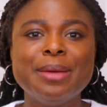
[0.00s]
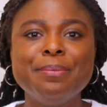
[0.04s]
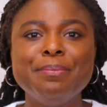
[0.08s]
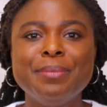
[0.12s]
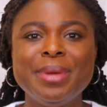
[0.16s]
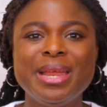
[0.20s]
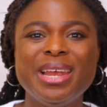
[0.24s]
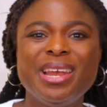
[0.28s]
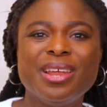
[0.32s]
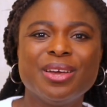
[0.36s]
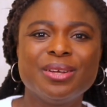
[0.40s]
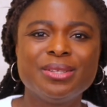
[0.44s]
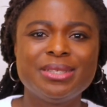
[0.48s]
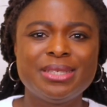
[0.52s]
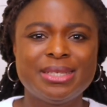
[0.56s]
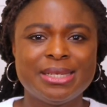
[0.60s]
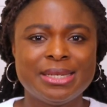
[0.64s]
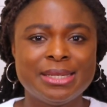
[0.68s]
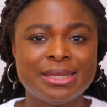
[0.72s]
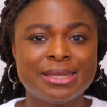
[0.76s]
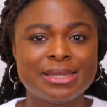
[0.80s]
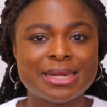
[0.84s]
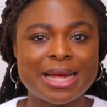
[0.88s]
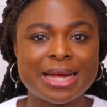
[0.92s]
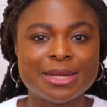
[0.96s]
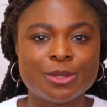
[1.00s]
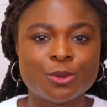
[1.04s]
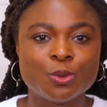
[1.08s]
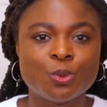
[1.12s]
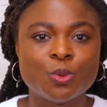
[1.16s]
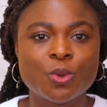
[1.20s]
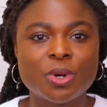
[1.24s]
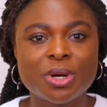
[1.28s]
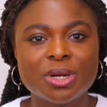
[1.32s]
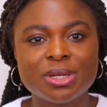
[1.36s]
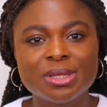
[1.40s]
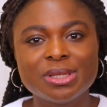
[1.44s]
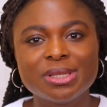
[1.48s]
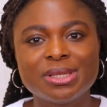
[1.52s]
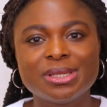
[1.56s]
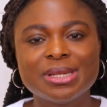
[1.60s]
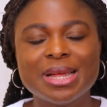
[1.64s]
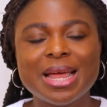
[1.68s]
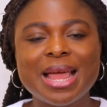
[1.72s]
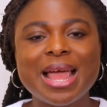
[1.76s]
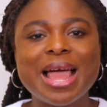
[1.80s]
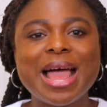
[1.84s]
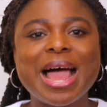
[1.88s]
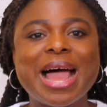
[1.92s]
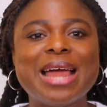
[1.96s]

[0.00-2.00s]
a million things at once,